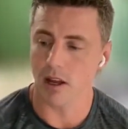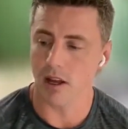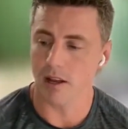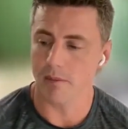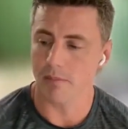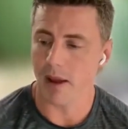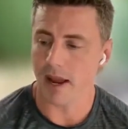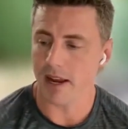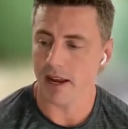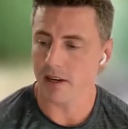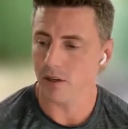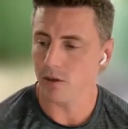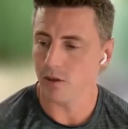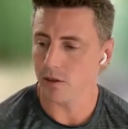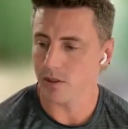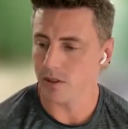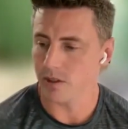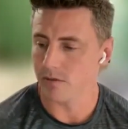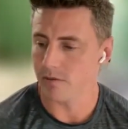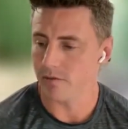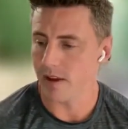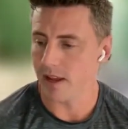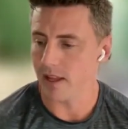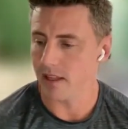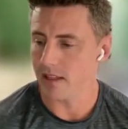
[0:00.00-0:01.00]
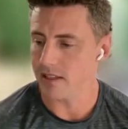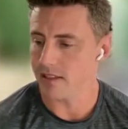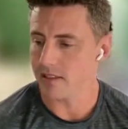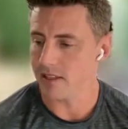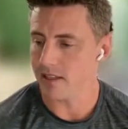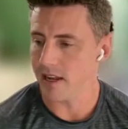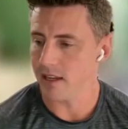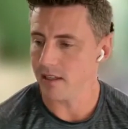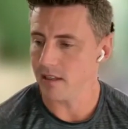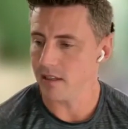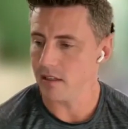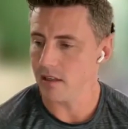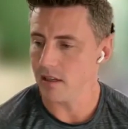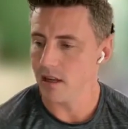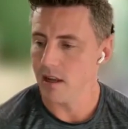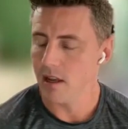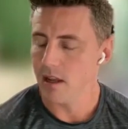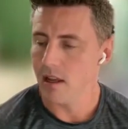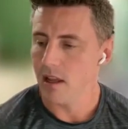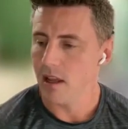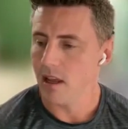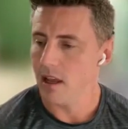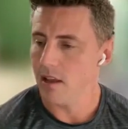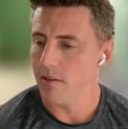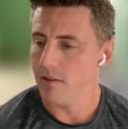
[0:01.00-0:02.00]
online package, which is fairly standard.
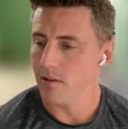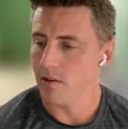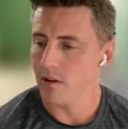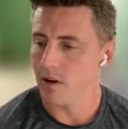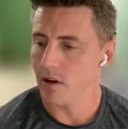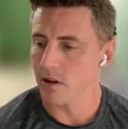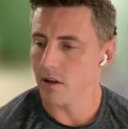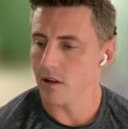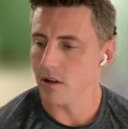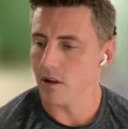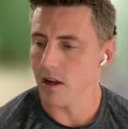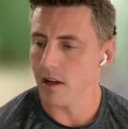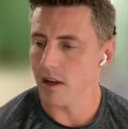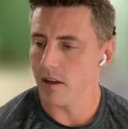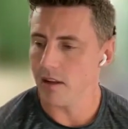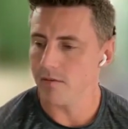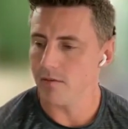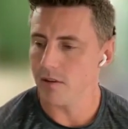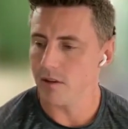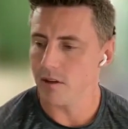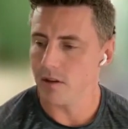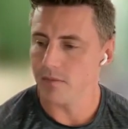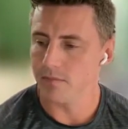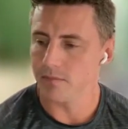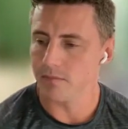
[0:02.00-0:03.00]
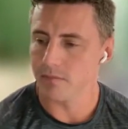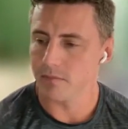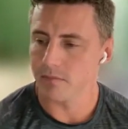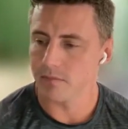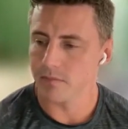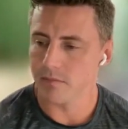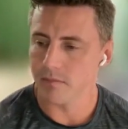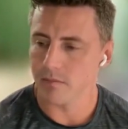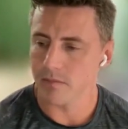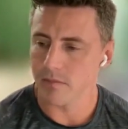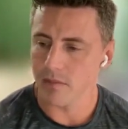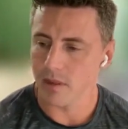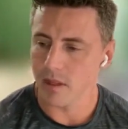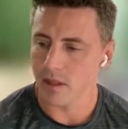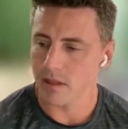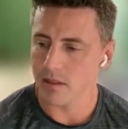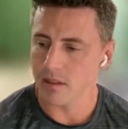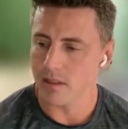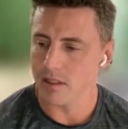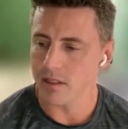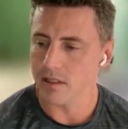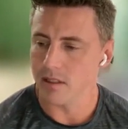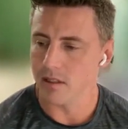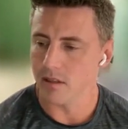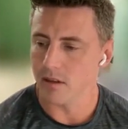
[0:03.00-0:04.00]
If you've got a client for
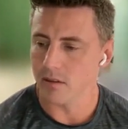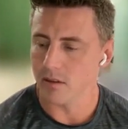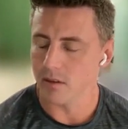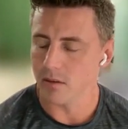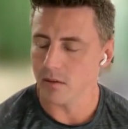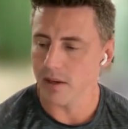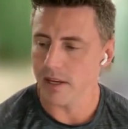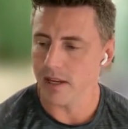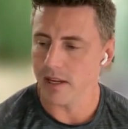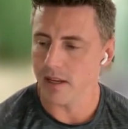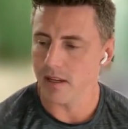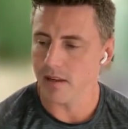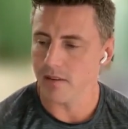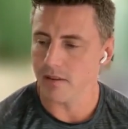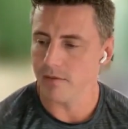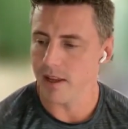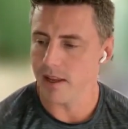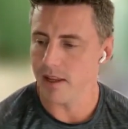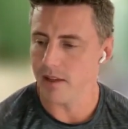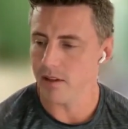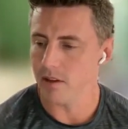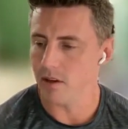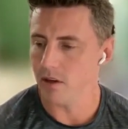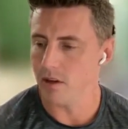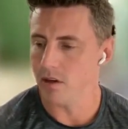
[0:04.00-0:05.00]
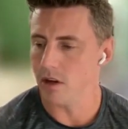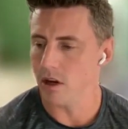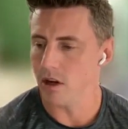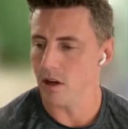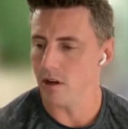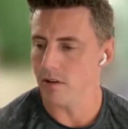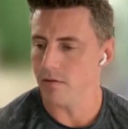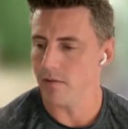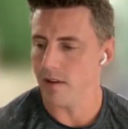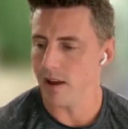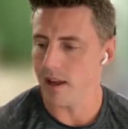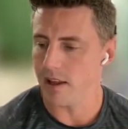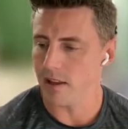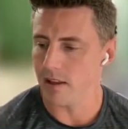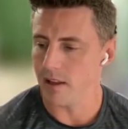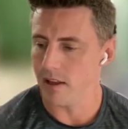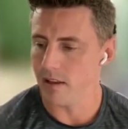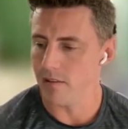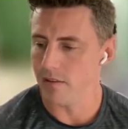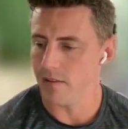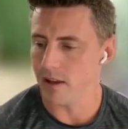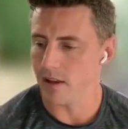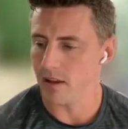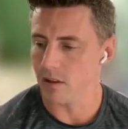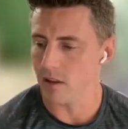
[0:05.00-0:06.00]
$60 a week, then you know that
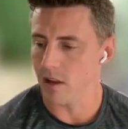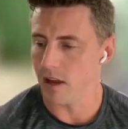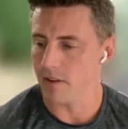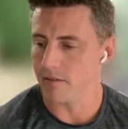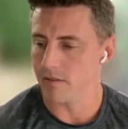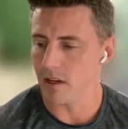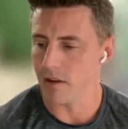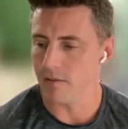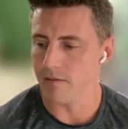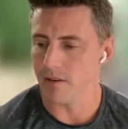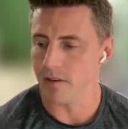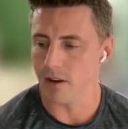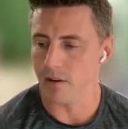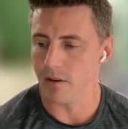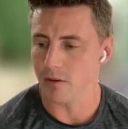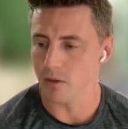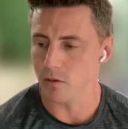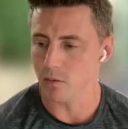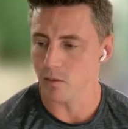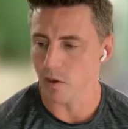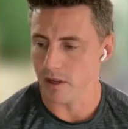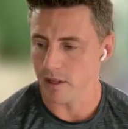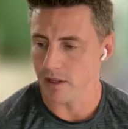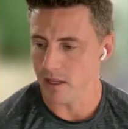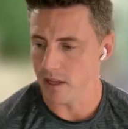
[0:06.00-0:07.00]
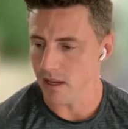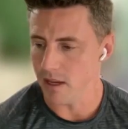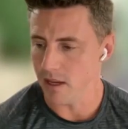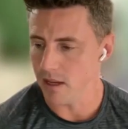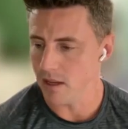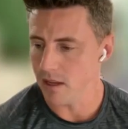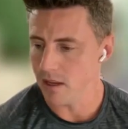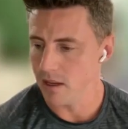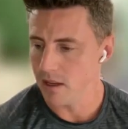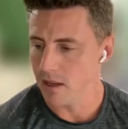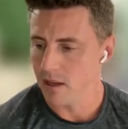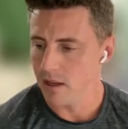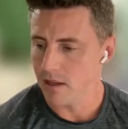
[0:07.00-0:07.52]
if their lifetime value is 1 year,